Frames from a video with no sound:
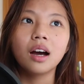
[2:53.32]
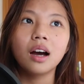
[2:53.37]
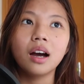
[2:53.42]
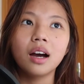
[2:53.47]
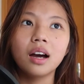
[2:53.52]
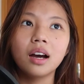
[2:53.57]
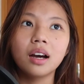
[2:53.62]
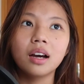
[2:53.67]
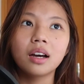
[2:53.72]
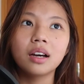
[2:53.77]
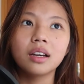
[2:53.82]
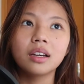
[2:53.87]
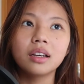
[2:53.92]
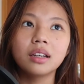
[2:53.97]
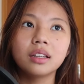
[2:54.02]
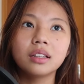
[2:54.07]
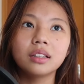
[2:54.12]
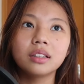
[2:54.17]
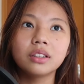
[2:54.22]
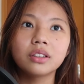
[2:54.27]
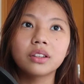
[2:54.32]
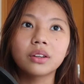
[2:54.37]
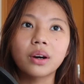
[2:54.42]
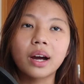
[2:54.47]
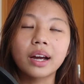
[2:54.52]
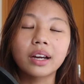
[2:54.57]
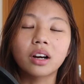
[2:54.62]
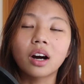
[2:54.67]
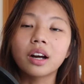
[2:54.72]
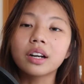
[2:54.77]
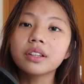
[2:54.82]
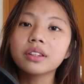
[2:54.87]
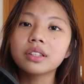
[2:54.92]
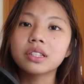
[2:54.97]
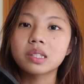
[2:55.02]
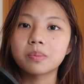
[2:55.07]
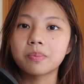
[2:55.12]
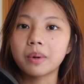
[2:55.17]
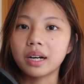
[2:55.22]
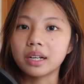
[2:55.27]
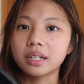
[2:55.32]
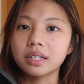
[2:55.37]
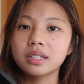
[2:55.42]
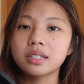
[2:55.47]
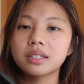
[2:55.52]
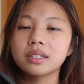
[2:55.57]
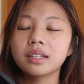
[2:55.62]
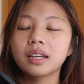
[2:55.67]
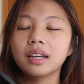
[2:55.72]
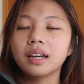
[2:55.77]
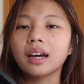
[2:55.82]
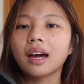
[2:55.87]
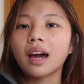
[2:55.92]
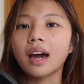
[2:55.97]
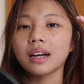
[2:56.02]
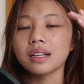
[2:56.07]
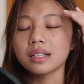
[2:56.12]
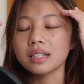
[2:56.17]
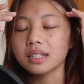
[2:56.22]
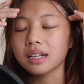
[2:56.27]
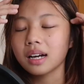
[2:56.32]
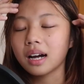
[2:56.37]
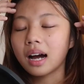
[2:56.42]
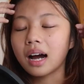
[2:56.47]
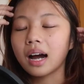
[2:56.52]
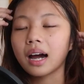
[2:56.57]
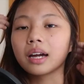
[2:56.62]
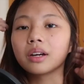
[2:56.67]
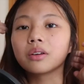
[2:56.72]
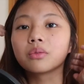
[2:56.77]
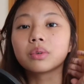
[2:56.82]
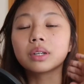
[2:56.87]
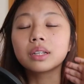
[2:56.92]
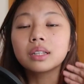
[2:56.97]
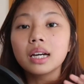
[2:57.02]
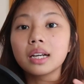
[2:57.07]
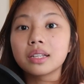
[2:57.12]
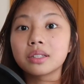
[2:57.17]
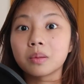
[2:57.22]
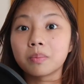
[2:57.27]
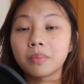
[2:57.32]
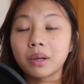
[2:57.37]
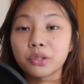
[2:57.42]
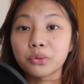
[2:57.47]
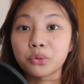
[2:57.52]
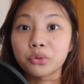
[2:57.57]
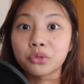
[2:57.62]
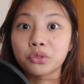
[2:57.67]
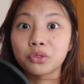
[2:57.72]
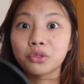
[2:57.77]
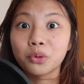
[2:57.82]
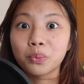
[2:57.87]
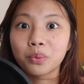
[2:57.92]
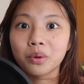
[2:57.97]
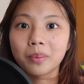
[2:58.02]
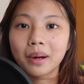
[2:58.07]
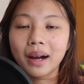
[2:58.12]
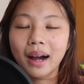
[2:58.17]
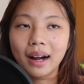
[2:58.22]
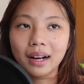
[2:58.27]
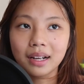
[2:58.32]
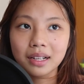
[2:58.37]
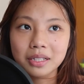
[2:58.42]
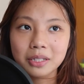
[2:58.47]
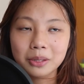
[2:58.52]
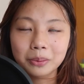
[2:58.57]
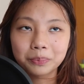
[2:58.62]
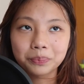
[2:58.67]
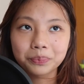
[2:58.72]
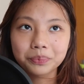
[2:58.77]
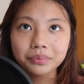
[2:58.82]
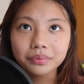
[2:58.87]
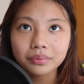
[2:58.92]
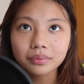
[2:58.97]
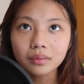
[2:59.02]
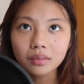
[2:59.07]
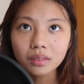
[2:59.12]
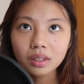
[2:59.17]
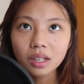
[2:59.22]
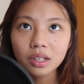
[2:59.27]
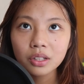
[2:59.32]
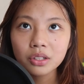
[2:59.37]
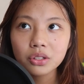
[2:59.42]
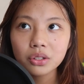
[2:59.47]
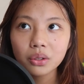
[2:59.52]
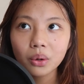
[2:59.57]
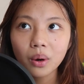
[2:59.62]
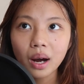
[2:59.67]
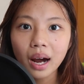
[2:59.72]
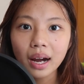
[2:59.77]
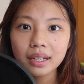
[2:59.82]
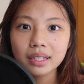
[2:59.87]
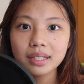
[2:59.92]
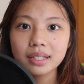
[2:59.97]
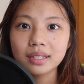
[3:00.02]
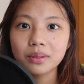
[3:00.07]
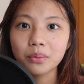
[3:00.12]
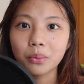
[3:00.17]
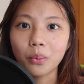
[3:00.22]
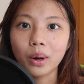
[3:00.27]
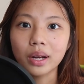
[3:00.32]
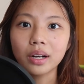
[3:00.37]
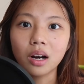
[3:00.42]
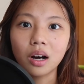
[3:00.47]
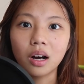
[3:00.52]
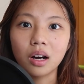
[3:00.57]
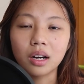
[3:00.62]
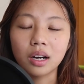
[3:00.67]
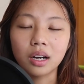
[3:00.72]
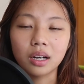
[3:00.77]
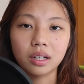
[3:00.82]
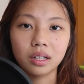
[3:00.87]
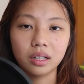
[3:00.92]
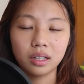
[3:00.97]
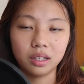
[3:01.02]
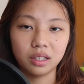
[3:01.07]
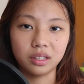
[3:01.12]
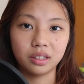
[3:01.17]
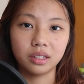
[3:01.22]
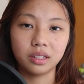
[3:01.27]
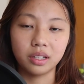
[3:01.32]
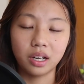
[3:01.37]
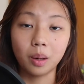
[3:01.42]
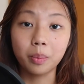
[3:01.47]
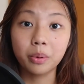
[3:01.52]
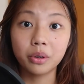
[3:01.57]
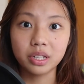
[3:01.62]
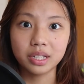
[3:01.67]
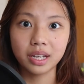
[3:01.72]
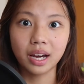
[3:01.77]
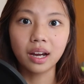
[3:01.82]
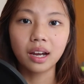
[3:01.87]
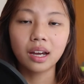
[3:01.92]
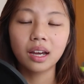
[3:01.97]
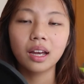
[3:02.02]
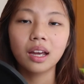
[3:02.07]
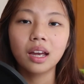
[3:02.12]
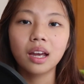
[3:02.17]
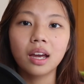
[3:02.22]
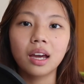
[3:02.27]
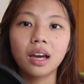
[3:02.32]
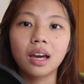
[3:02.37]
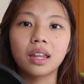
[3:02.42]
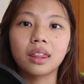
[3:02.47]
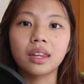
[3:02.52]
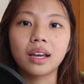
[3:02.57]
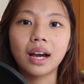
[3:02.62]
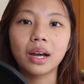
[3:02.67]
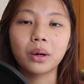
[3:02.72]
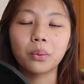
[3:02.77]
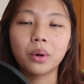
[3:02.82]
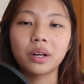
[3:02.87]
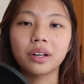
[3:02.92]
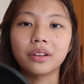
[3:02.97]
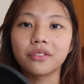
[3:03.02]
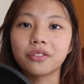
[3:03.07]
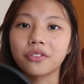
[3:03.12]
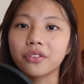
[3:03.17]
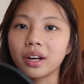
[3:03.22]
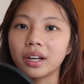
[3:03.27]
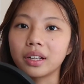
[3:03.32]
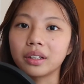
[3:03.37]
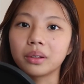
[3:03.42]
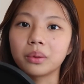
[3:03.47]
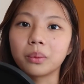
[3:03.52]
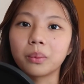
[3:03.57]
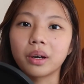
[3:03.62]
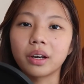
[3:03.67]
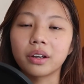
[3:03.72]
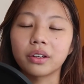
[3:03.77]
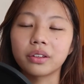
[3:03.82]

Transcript: And, I got on this bus, and I realized the bus was super packed. So I went on the upper deck, and I went in front where